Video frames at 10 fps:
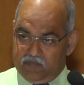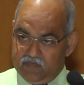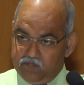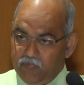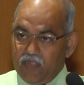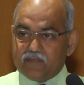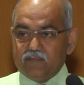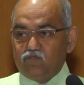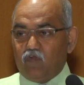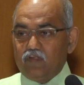in
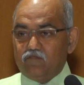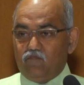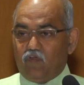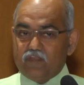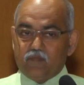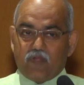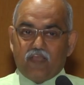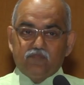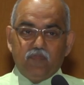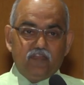practice what the
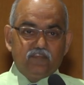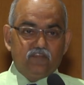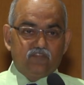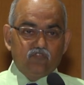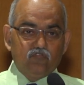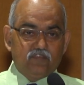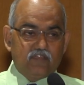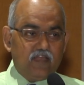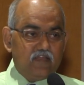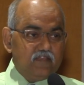branch managers do is
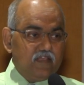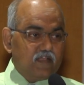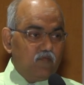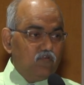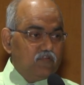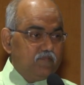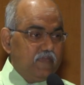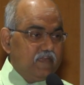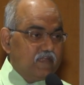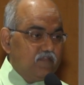that they come out
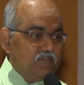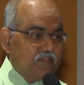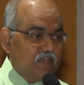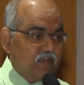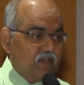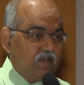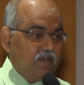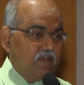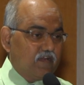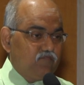immediately with
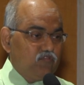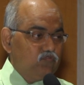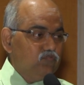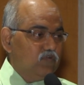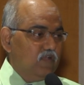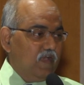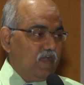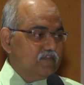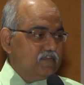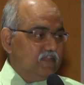a review
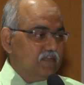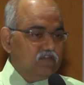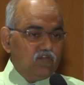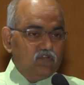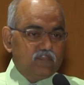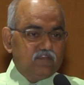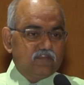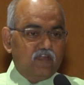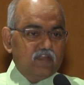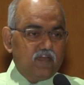and say that no, this
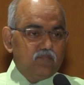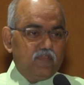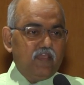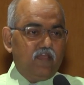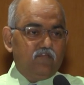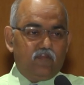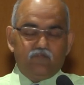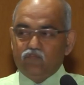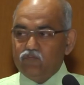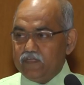is not an NPA, I have
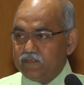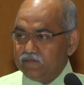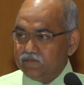reviewed it.